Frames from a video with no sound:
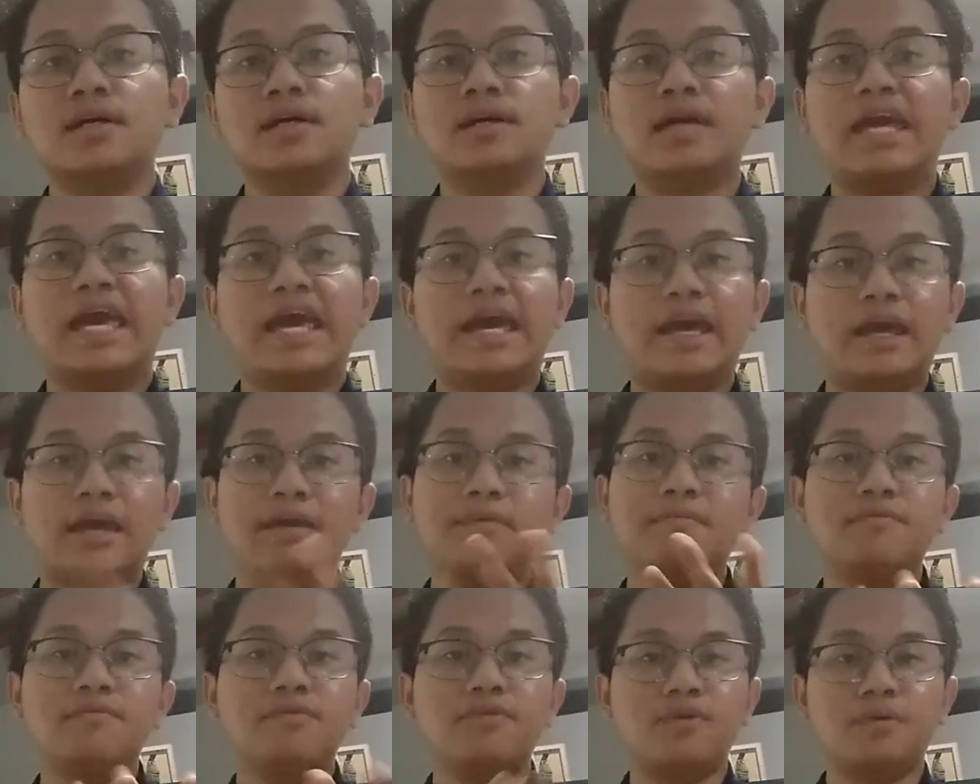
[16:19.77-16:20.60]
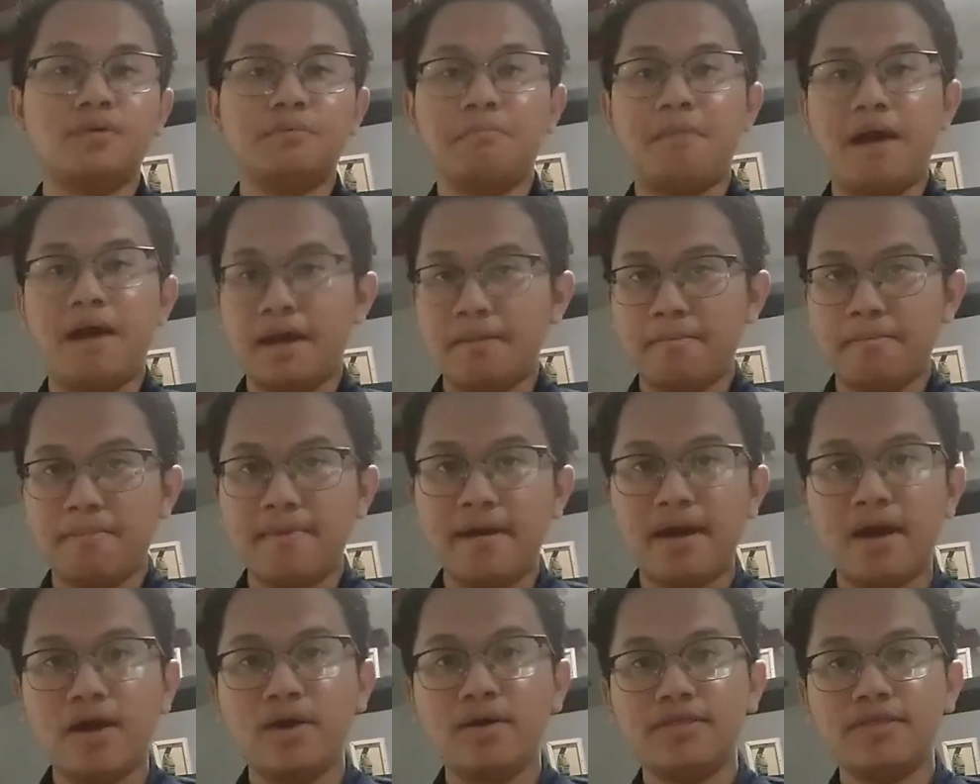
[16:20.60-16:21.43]
came from my
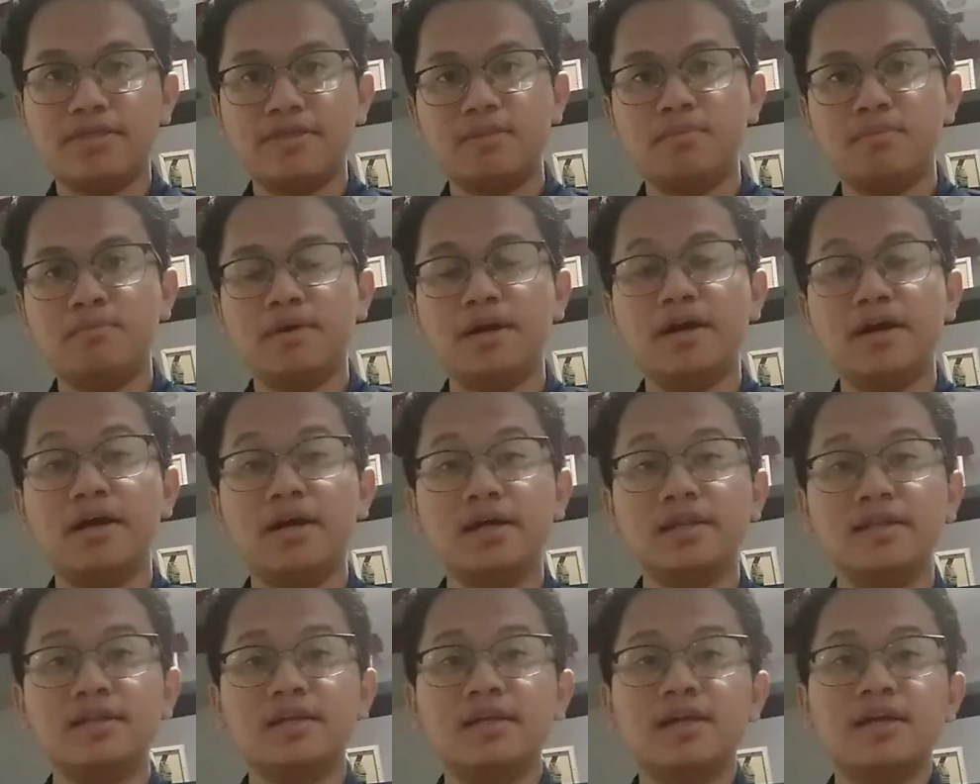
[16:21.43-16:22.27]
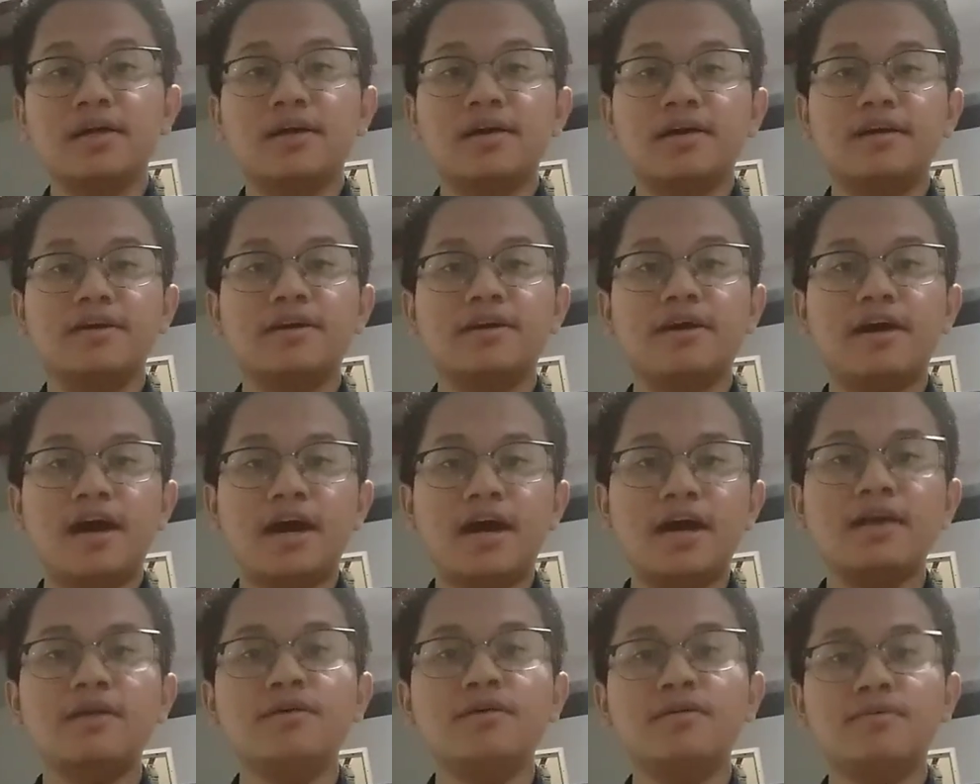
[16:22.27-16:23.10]
mouth, but
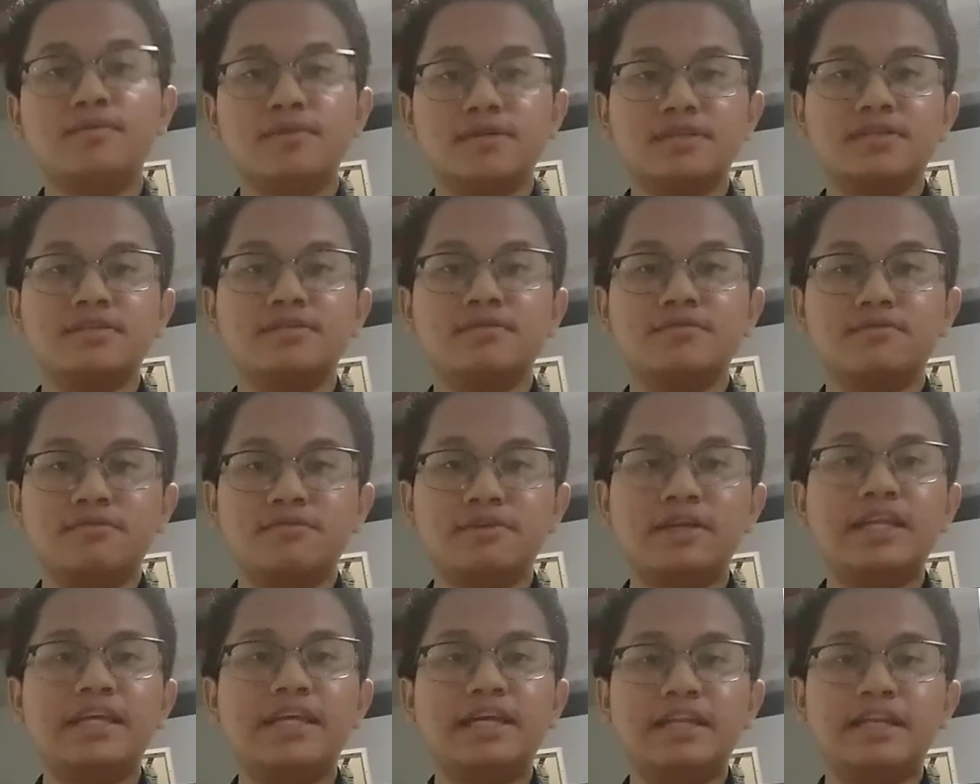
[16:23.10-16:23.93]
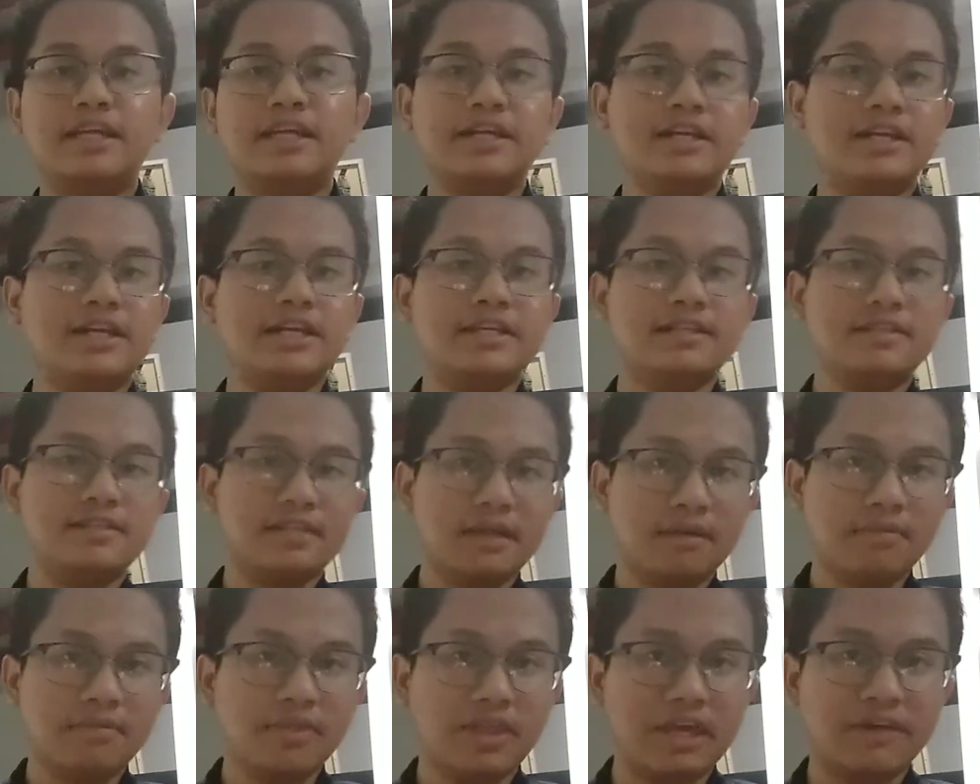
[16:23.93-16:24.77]
I was really learning
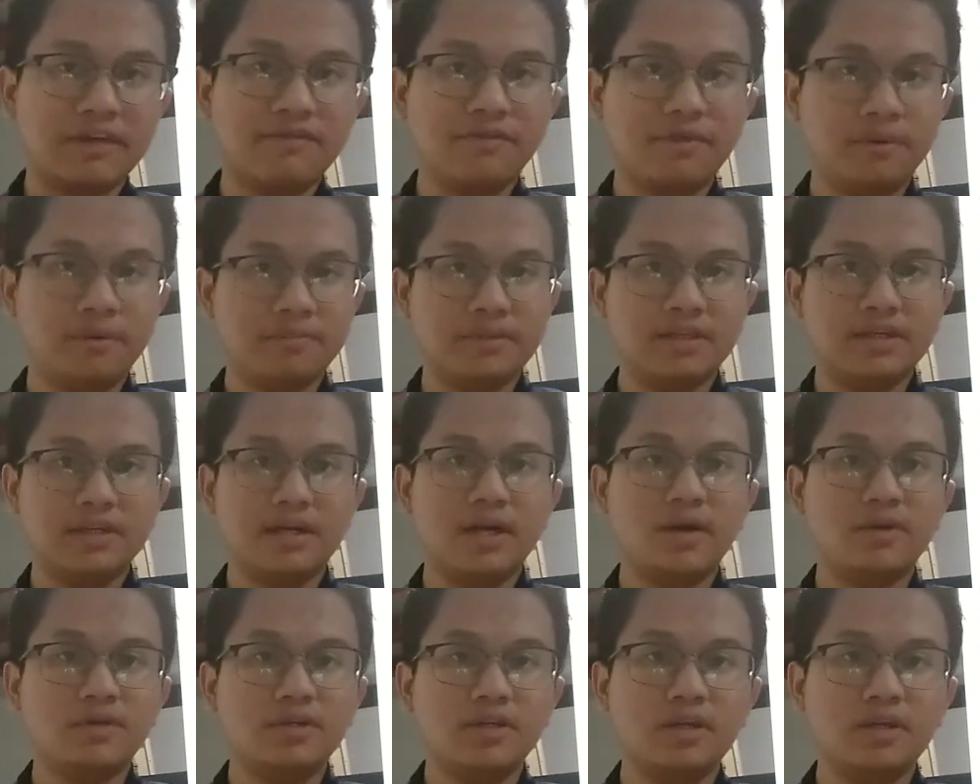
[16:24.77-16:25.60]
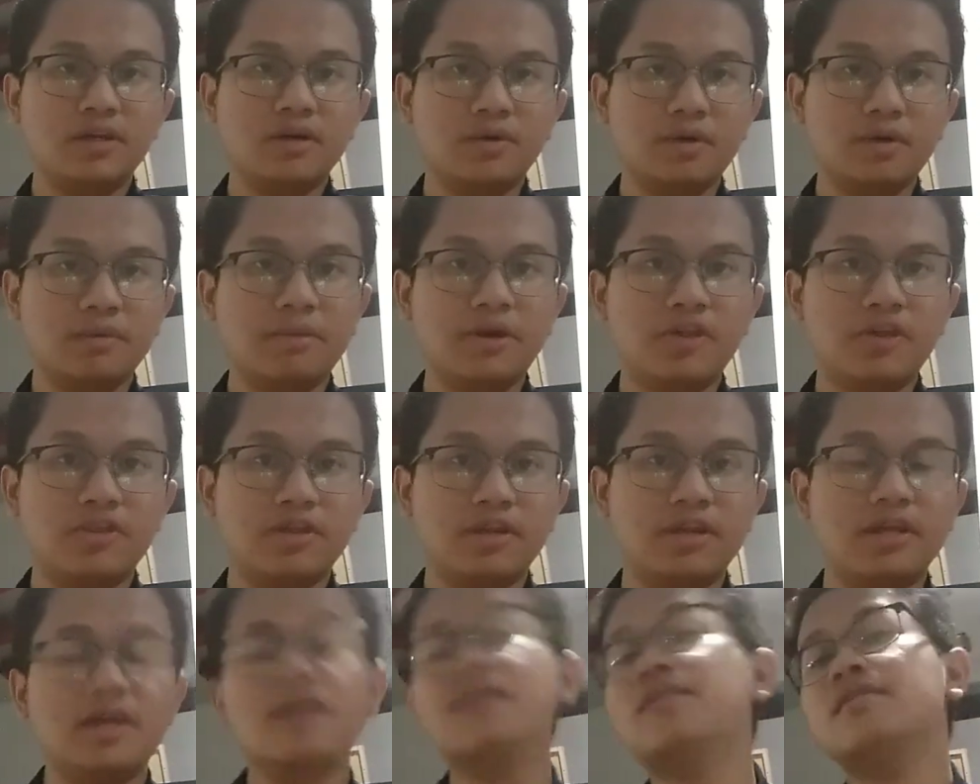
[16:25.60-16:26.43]
something from the audiolingual
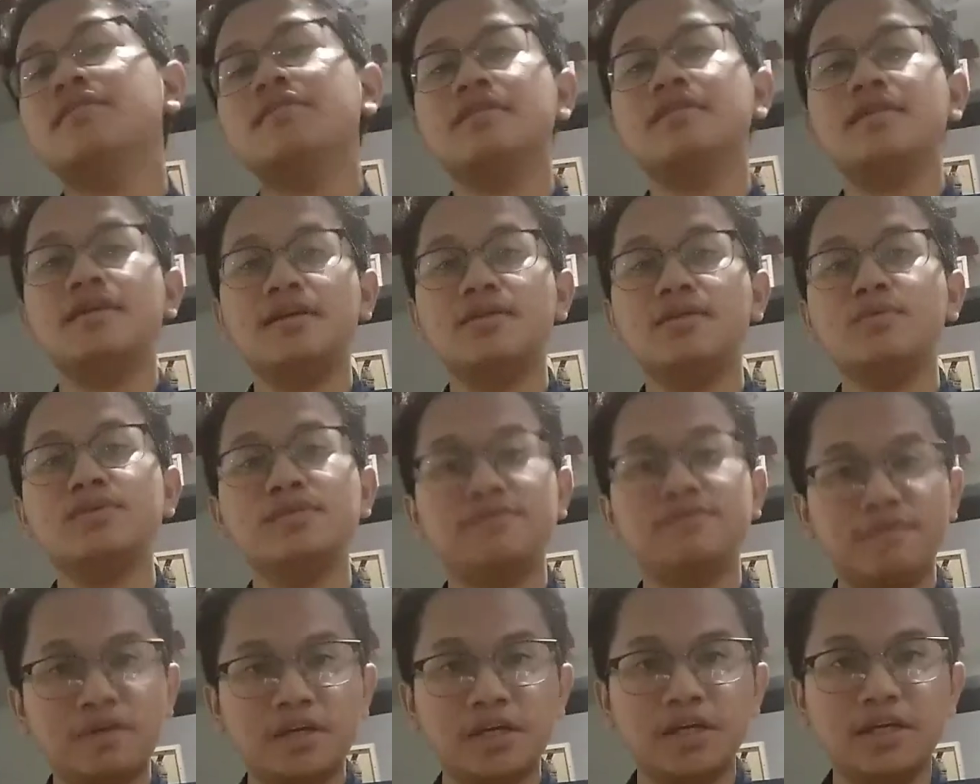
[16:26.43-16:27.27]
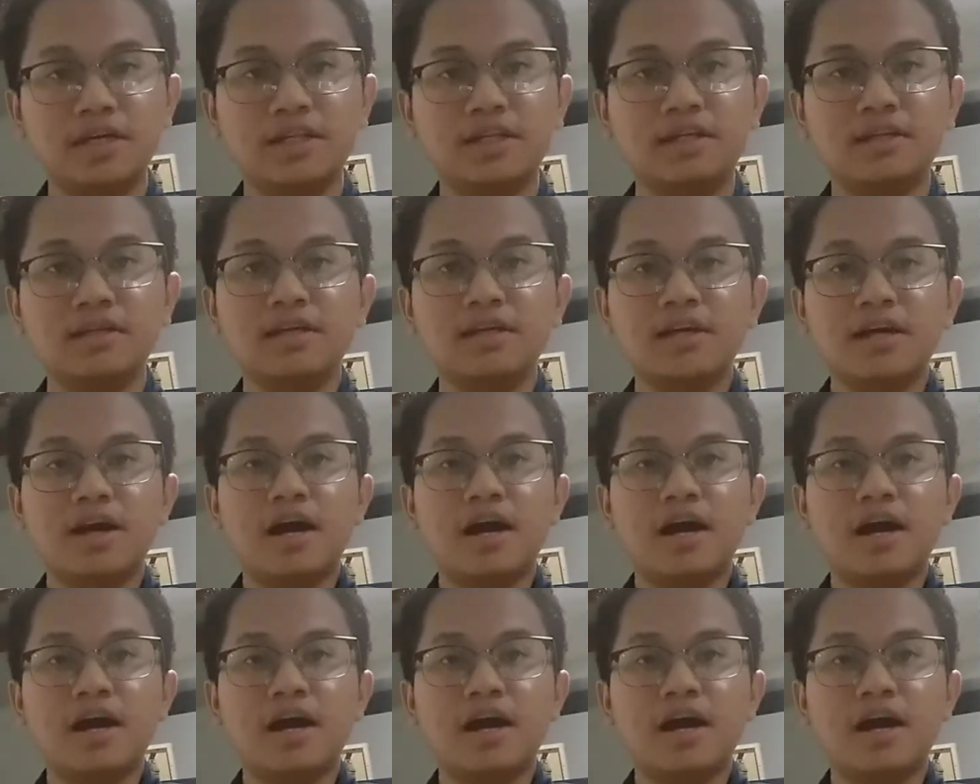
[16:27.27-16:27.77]
method, and it was fun.